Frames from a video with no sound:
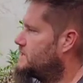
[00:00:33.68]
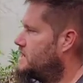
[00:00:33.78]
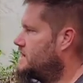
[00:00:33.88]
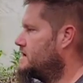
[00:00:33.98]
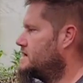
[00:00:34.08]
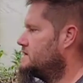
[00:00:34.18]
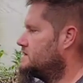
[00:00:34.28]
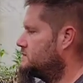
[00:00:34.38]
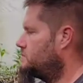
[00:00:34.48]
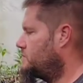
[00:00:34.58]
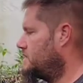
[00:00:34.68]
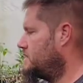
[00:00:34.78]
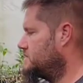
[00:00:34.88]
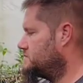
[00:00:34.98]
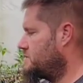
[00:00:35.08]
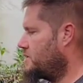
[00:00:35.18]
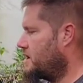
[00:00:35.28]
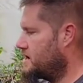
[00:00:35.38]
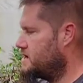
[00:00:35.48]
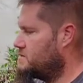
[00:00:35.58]
and when it needs
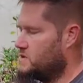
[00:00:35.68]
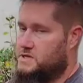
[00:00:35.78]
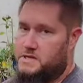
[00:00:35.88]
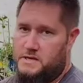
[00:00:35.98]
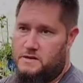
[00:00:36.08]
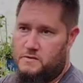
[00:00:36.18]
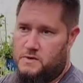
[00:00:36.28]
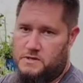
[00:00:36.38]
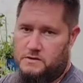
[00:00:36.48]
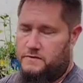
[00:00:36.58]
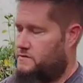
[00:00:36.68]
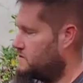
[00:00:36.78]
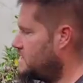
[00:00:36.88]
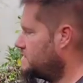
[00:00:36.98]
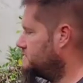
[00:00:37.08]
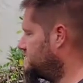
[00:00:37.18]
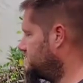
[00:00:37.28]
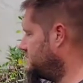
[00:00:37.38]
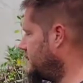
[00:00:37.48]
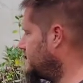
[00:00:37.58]
repotted, what to do, what to look for, how to
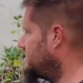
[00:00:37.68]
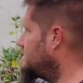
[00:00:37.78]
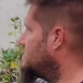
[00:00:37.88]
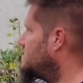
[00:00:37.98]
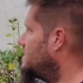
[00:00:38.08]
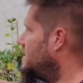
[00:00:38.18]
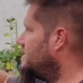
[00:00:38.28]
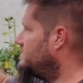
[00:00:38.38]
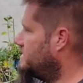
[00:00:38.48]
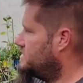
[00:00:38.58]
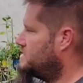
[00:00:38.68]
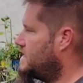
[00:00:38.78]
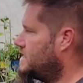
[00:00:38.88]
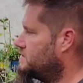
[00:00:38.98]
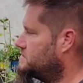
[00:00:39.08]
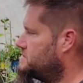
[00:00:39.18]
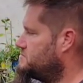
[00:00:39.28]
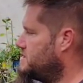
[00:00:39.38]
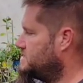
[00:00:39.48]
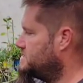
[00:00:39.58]
do that, and then how to
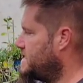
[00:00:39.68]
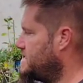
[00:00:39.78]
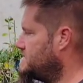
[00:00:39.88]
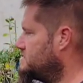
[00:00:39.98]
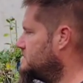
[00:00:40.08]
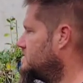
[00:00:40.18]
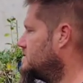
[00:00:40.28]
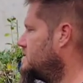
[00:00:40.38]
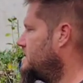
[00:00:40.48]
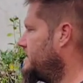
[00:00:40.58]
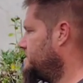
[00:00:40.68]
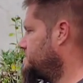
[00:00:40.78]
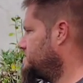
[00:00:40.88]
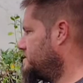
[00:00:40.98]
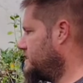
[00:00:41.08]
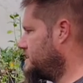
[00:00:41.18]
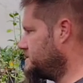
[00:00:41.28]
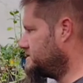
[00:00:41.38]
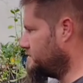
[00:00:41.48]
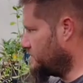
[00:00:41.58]
maintain a tree that
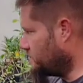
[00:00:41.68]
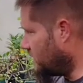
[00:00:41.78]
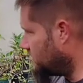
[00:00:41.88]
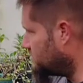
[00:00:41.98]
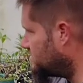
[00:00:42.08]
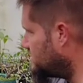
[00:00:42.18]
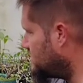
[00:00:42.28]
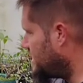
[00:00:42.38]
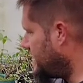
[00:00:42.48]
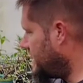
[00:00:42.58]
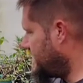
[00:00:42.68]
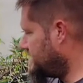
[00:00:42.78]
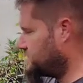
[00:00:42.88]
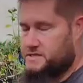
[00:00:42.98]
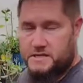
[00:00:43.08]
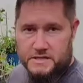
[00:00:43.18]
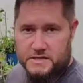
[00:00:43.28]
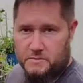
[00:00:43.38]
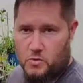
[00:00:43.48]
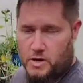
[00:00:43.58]
is doing well and just needs
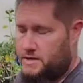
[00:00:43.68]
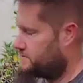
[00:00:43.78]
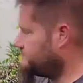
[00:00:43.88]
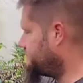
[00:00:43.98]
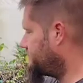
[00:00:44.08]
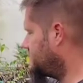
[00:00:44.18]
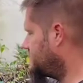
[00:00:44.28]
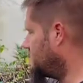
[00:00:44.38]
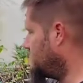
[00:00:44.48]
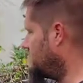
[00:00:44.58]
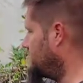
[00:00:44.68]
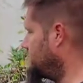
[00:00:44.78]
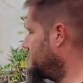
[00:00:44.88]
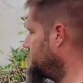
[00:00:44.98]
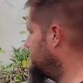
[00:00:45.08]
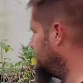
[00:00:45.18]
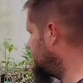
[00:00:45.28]
some work. So I'm going to put this one